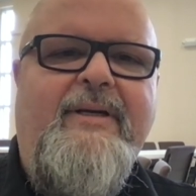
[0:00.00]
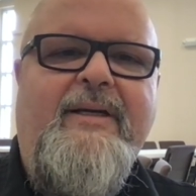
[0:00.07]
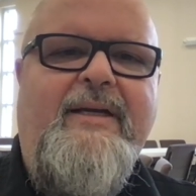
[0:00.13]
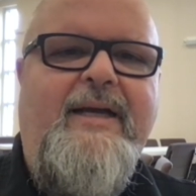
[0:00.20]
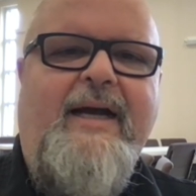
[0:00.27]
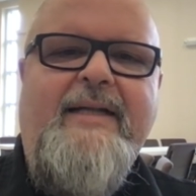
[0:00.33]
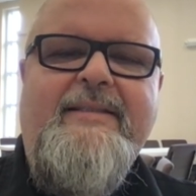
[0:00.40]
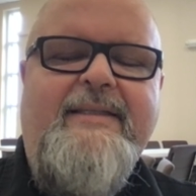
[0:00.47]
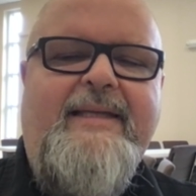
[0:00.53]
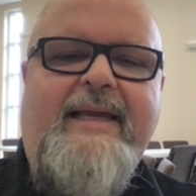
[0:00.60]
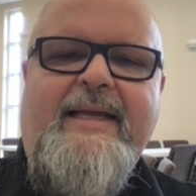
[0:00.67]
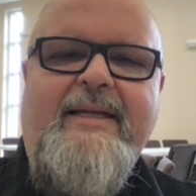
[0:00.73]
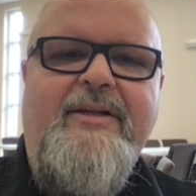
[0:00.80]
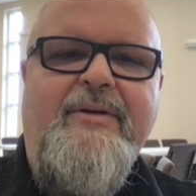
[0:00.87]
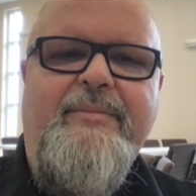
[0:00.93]
God's
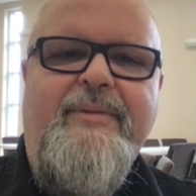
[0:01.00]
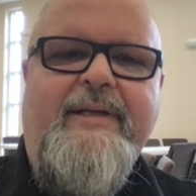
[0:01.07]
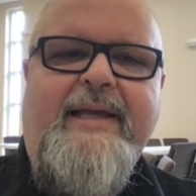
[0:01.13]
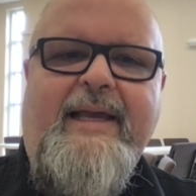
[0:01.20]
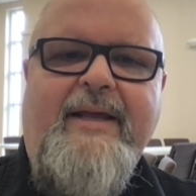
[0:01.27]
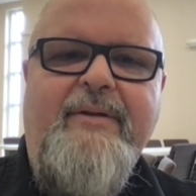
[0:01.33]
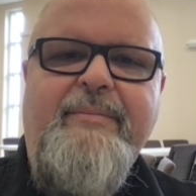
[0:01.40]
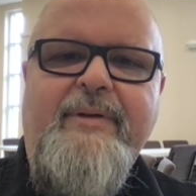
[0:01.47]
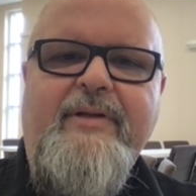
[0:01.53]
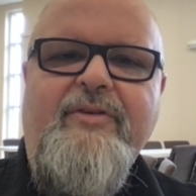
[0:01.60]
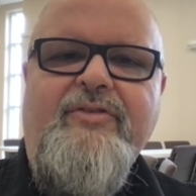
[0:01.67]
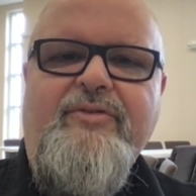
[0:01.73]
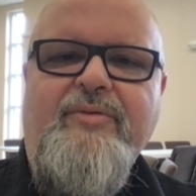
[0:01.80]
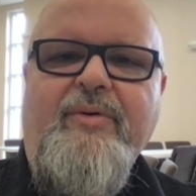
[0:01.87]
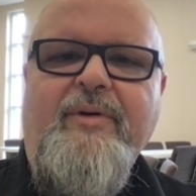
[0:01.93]
kingdom can't be
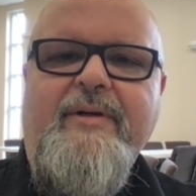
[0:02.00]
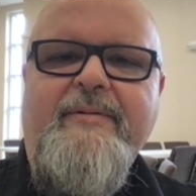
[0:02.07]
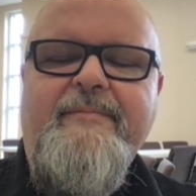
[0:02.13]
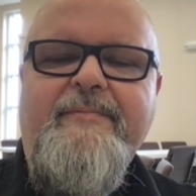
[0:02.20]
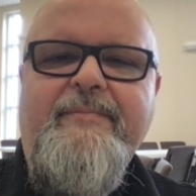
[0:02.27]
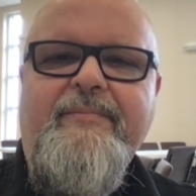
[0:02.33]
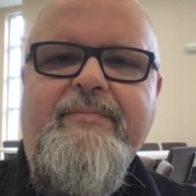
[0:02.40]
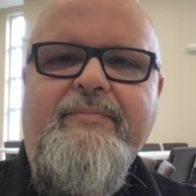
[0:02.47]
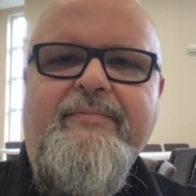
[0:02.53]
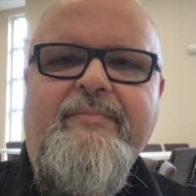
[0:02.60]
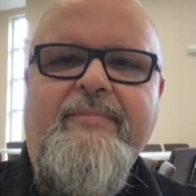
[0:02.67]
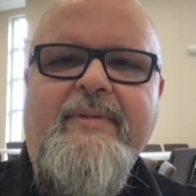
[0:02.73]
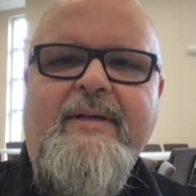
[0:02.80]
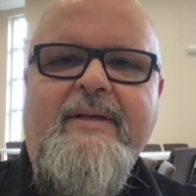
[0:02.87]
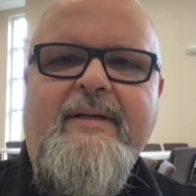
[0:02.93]
destroyed.
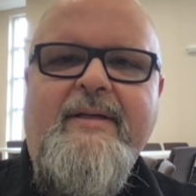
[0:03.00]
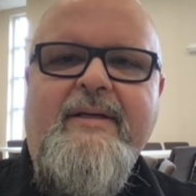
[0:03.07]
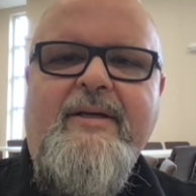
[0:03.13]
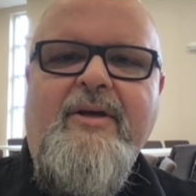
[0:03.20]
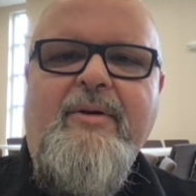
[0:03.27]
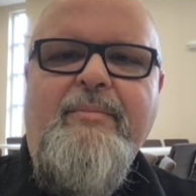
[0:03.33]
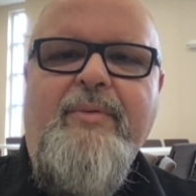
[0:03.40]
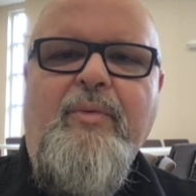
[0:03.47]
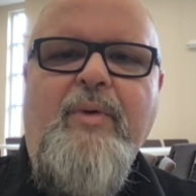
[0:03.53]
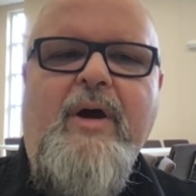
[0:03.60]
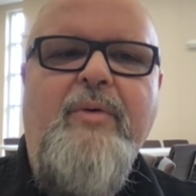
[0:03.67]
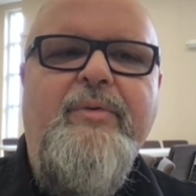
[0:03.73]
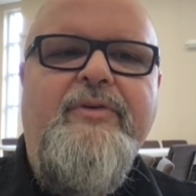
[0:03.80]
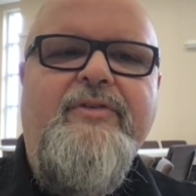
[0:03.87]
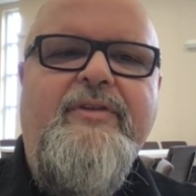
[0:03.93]
But
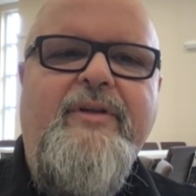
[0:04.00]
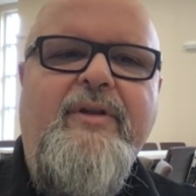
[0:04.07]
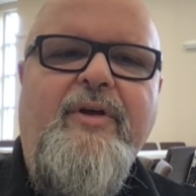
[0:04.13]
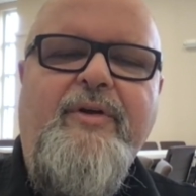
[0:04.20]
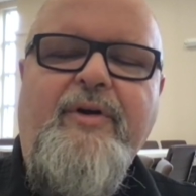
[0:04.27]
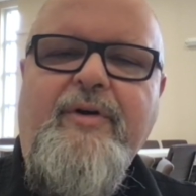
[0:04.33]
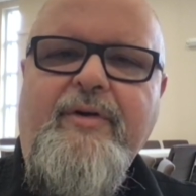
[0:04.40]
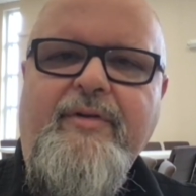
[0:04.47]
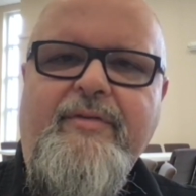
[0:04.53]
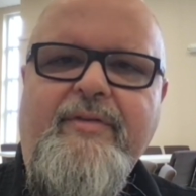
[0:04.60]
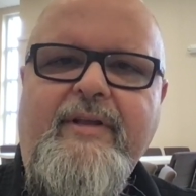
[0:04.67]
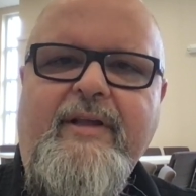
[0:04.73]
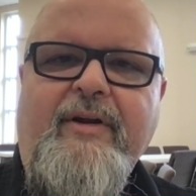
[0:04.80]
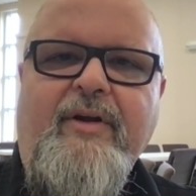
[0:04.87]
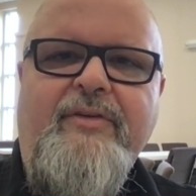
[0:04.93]
while we're still on earth,
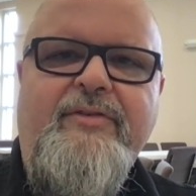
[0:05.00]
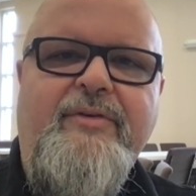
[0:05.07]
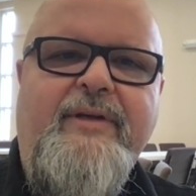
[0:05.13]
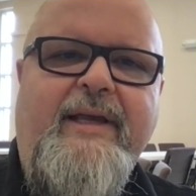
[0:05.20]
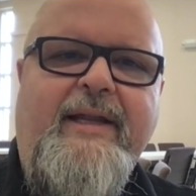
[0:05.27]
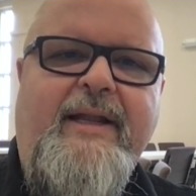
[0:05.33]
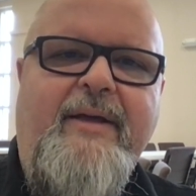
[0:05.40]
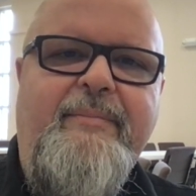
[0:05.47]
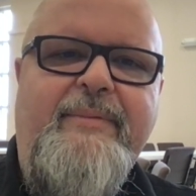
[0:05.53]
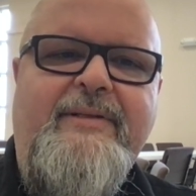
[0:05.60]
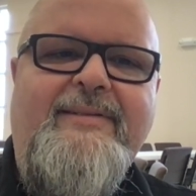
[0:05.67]
it also cannot be